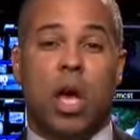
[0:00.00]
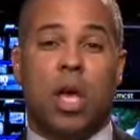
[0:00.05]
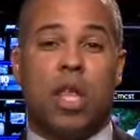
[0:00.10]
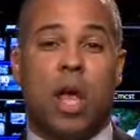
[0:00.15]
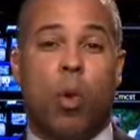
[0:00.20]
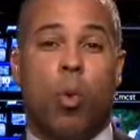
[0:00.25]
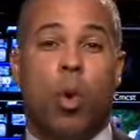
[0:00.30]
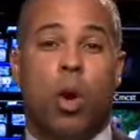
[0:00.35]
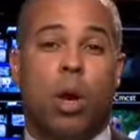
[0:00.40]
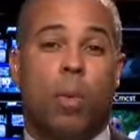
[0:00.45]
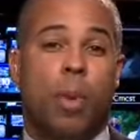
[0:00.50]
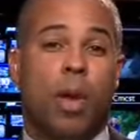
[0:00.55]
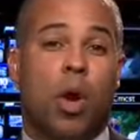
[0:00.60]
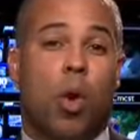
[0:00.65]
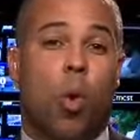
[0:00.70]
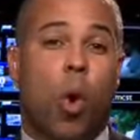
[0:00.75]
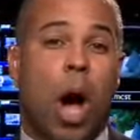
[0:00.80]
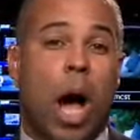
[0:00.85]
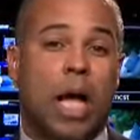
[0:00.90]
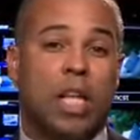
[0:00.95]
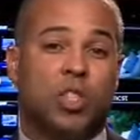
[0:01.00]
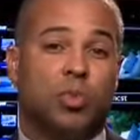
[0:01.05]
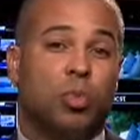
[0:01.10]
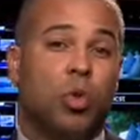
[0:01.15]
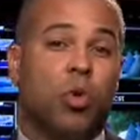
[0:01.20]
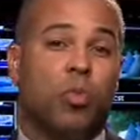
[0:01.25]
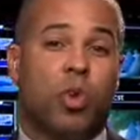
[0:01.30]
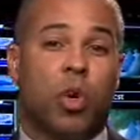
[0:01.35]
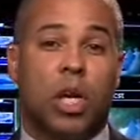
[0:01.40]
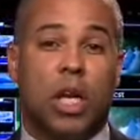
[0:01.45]
That wouldn't have been a wise
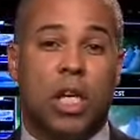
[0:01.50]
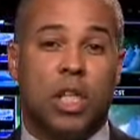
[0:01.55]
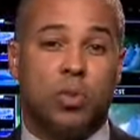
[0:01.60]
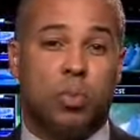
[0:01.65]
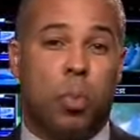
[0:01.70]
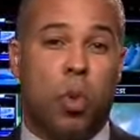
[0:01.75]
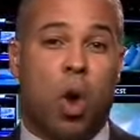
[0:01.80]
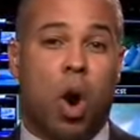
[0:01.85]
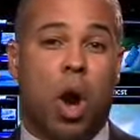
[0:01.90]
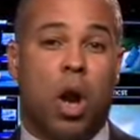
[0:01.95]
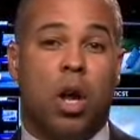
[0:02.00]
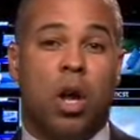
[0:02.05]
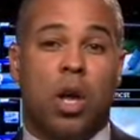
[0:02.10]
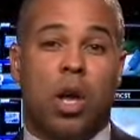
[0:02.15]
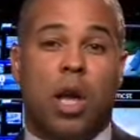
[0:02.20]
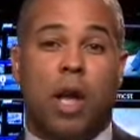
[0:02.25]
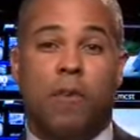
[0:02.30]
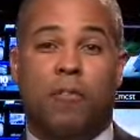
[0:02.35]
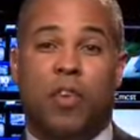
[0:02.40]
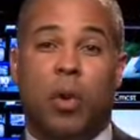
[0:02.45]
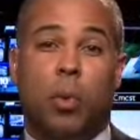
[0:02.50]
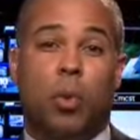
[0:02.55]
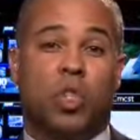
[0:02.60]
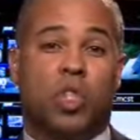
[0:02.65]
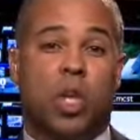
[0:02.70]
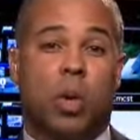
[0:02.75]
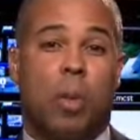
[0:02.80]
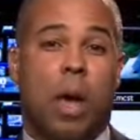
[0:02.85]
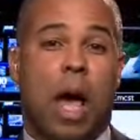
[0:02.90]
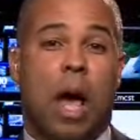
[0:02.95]
move on his part if he was
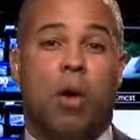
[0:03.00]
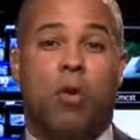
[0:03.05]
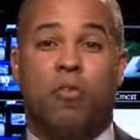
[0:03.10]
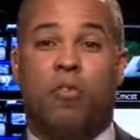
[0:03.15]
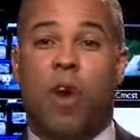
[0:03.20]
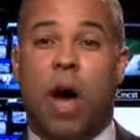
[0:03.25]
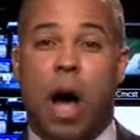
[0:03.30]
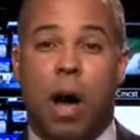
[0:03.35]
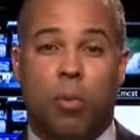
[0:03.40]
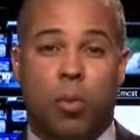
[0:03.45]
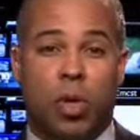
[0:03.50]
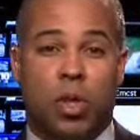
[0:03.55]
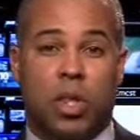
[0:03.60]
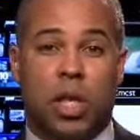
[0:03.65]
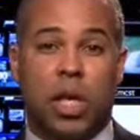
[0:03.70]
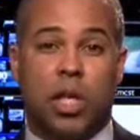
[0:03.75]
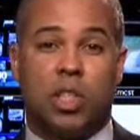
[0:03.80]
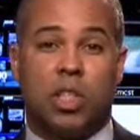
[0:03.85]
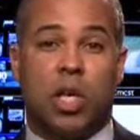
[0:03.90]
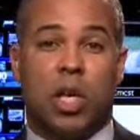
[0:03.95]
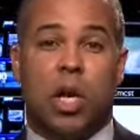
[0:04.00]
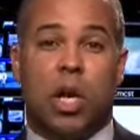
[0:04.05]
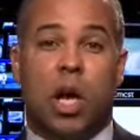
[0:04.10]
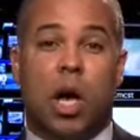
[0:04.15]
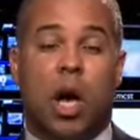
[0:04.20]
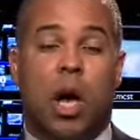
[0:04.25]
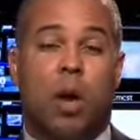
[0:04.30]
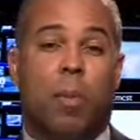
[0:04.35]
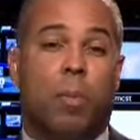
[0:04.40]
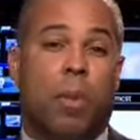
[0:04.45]
somehow involved with this,
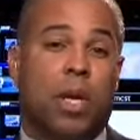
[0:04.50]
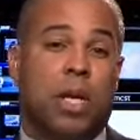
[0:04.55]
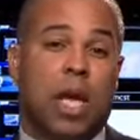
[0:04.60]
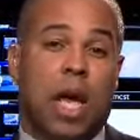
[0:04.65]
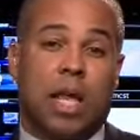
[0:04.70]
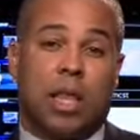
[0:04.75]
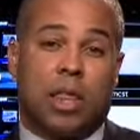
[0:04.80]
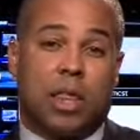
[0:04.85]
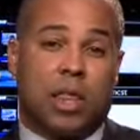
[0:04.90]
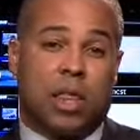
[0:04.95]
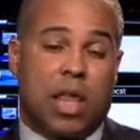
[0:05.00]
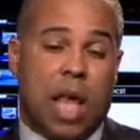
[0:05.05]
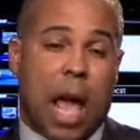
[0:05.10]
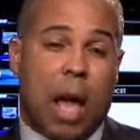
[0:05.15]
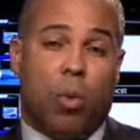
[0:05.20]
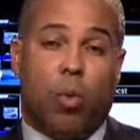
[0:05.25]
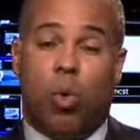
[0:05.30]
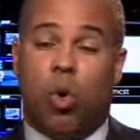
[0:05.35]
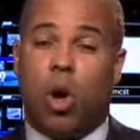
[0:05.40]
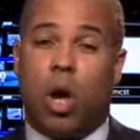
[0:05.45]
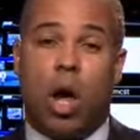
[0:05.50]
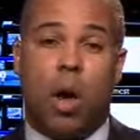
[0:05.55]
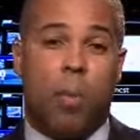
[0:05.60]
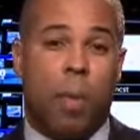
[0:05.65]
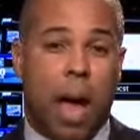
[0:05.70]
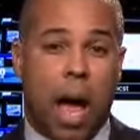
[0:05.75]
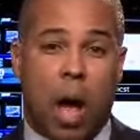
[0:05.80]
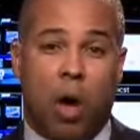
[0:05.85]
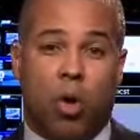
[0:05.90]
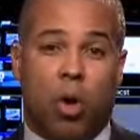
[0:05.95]
um, but yet that will come
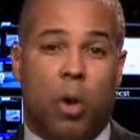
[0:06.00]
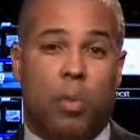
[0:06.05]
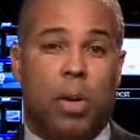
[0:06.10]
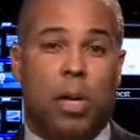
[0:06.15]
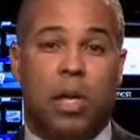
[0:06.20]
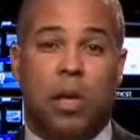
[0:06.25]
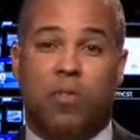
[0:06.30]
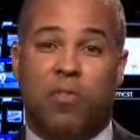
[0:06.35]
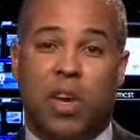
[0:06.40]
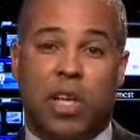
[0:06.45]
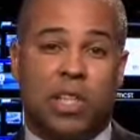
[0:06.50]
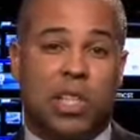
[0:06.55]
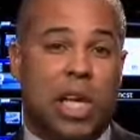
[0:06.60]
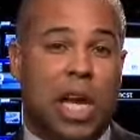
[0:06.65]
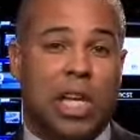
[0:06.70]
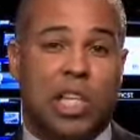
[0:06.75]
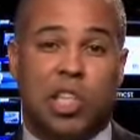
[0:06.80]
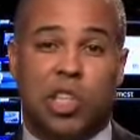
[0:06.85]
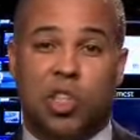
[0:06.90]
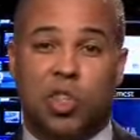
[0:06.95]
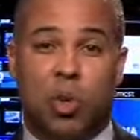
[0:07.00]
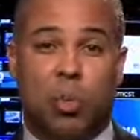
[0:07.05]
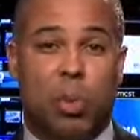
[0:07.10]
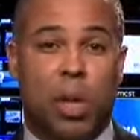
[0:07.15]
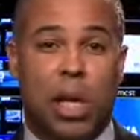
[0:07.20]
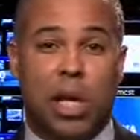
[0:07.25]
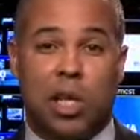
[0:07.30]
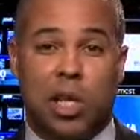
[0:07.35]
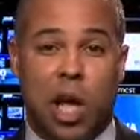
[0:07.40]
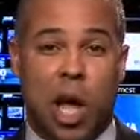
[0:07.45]
out. I mean, the investigations are
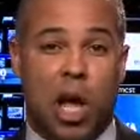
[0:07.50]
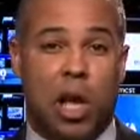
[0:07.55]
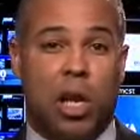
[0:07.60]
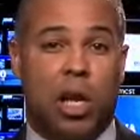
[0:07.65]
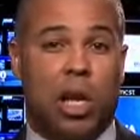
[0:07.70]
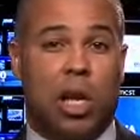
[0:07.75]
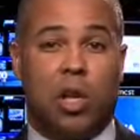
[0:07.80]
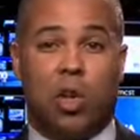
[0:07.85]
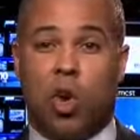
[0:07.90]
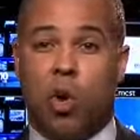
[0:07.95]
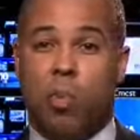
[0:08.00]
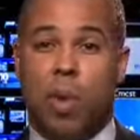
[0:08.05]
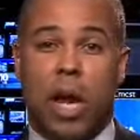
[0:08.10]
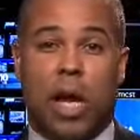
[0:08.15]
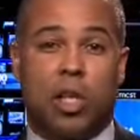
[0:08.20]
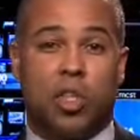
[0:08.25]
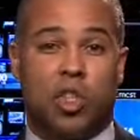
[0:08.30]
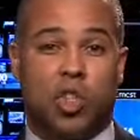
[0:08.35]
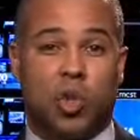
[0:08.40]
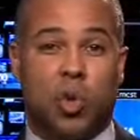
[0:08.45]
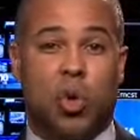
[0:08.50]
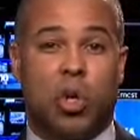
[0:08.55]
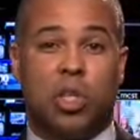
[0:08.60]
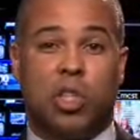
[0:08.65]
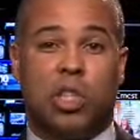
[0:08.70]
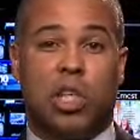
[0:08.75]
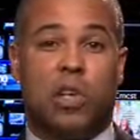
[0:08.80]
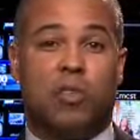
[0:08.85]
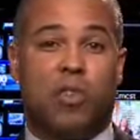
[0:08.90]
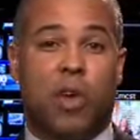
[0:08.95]
being done, and they're making sure to
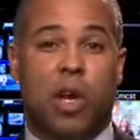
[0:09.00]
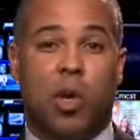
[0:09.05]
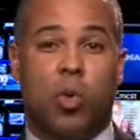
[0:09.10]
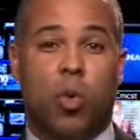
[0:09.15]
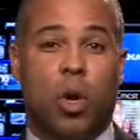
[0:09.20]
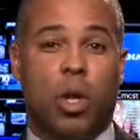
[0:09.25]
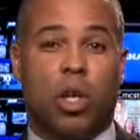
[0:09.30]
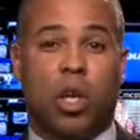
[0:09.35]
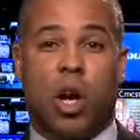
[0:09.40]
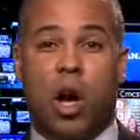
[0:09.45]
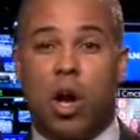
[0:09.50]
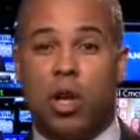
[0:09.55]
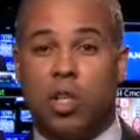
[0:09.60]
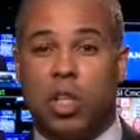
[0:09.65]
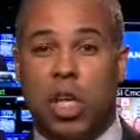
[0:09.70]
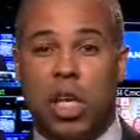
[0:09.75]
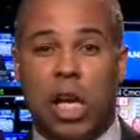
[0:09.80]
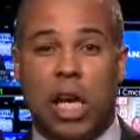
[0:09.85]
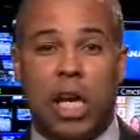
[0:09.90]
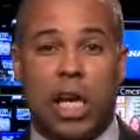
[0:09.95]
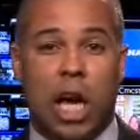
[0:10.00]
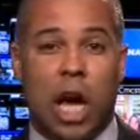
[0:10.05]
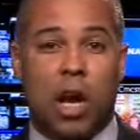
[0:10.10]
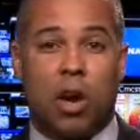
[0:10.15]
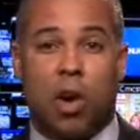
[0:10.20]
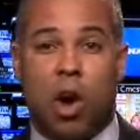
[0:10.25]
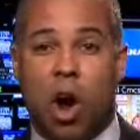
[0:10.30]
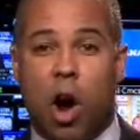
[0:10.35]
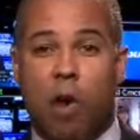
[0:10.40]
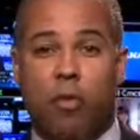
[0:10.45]
see if anyone co did any kind
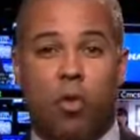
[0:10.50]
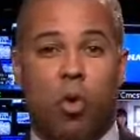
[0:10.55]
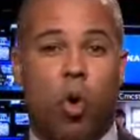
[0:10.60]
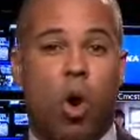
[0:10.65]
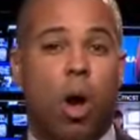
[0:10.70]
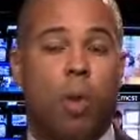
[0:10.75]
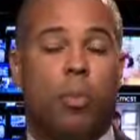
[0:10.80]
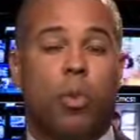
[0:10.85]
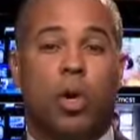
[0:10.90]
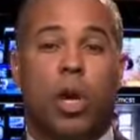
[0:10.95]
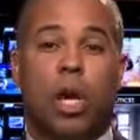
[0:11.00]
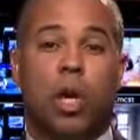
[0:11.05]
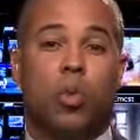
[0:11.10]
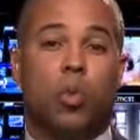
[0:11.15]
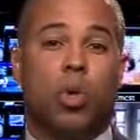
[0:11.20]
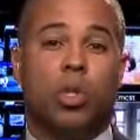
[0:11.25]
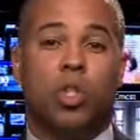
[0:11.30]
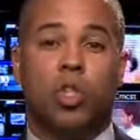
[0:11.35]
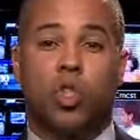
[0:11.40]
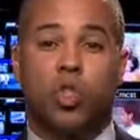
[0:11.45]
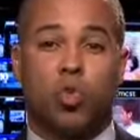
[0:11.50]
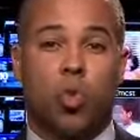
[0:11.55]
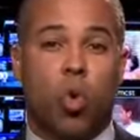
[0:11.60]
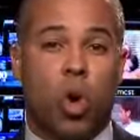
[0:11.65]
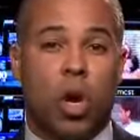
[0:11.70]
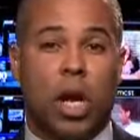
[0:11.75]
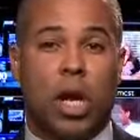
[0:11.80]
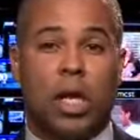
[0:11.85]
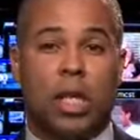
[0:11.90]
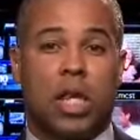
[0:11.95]
of cover-up or did anyone
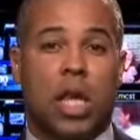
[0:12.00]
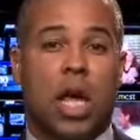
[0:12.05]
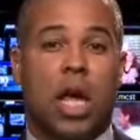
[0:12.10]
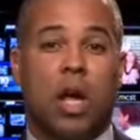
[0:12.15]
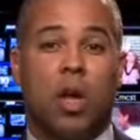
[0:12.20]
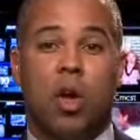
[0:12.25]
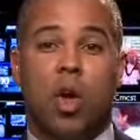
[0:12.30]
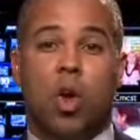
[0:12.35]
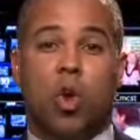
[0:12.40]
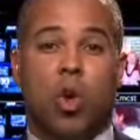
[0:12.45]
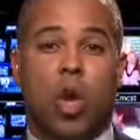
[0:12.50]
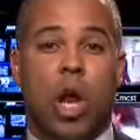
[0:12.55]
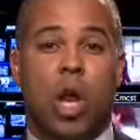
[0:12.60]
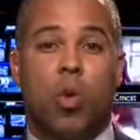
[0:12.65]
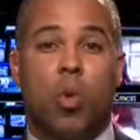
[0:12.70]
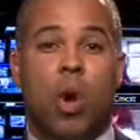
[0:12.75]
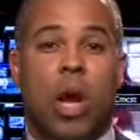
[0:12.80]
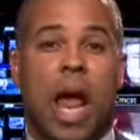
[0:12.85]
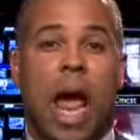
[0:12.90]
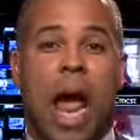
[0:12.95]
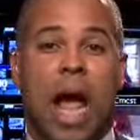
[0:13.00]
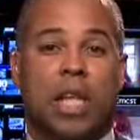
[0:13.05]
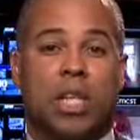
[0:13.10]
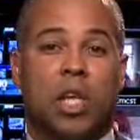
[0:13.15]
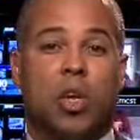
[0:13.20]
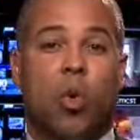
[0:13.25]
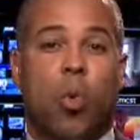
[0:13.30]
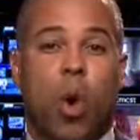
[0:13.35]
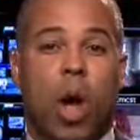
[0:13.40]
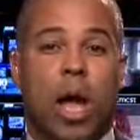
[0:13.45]
destroy anything, did anyone act
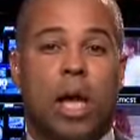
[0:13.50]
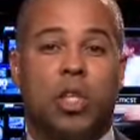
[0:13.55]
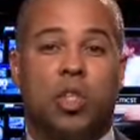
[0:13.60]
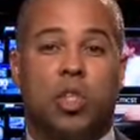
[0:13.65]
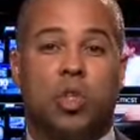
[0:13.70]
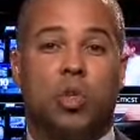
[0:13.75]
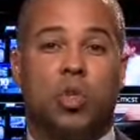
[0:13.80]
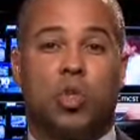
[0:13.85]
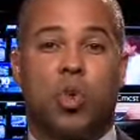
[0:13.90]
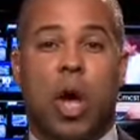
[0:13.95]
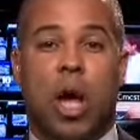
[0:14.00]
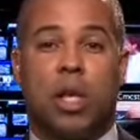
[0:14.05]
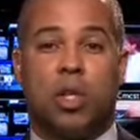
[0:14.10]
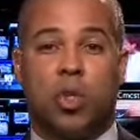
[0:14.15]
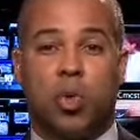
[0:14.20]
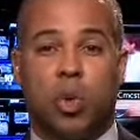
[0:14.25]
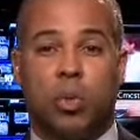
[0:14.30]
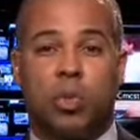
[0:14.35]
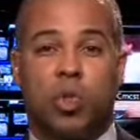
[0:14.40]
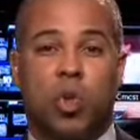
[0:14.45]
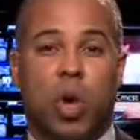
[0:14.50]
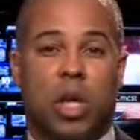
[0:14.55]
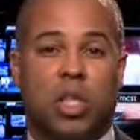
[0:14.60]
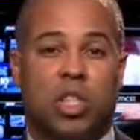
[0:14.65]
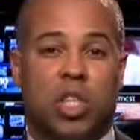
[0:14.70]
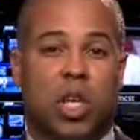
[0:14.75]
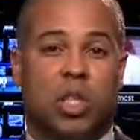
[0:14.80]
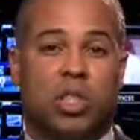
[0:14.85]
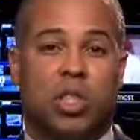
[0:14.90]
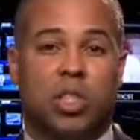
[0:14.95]
in a way to try to obstruct
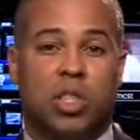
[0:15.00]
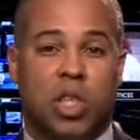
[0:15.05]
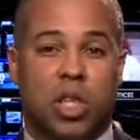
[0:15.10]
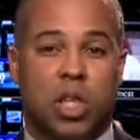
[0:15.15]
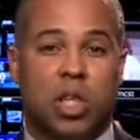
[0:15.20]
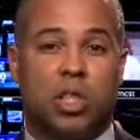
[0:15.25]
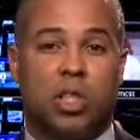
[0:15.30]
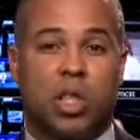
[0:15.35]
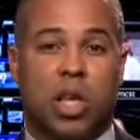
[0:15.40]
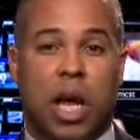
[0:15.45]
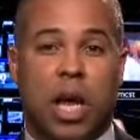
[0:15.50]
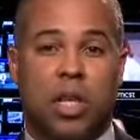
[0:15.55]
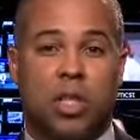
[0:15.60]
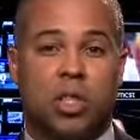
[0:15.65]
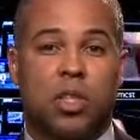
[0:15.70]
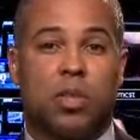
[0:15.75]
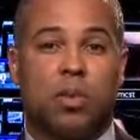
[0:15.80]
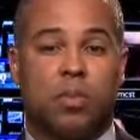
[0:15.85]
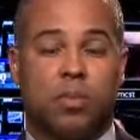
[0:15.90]
justice in this case.